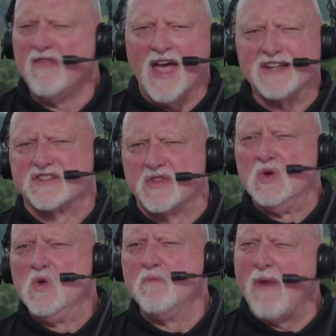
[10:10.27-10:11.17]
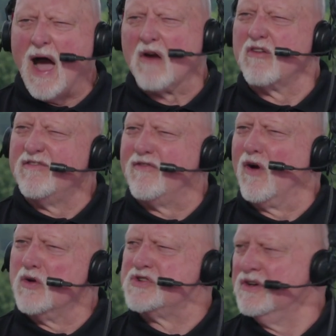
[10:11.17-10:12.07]
That's the new modern
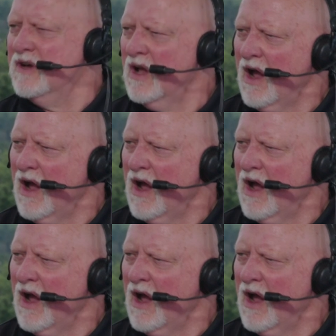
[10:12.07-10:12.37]
version